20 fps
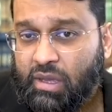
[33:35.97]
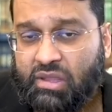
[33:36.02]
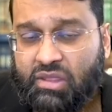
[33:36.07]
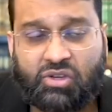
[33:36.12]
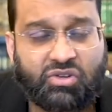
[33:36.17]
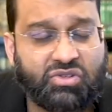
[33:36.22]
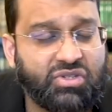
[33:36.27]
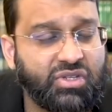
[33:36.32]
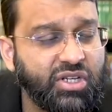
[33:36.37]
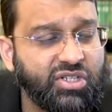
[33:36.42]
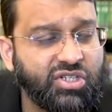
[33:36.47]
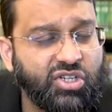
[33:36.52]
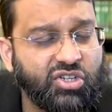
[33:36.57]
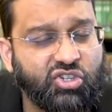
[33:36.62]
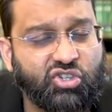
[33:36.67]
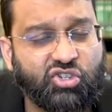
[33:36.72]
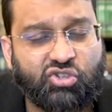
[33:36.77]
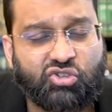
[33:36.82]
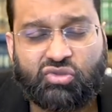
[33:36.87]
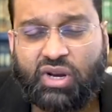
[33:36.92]
There's not a
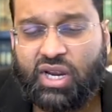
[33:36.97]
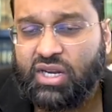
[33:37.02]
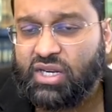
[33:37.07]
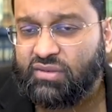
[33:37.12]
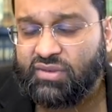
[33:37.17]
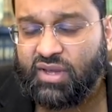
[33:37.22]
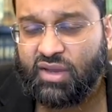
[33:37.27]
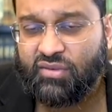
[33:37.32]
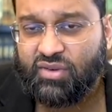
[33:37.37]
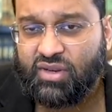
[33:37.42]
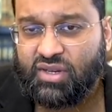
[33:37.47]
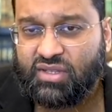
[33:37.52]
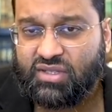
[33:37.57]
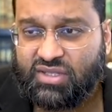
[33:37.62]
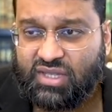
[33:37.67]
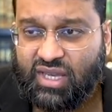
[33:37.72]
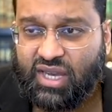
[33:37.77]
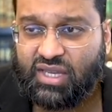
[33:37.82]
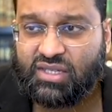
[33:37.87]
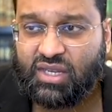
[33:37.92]
shred of
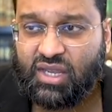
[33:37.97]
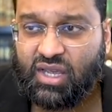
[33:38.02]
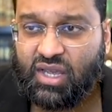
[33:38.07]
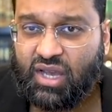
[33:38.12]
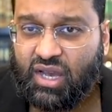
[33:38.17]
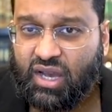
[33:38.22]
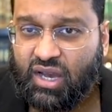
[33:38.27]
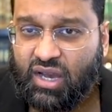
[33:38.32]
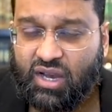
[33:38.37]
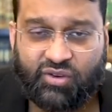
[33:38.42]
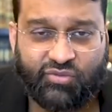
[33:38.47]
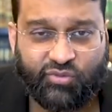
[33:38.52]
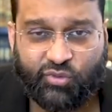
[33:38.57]
evidence that uh,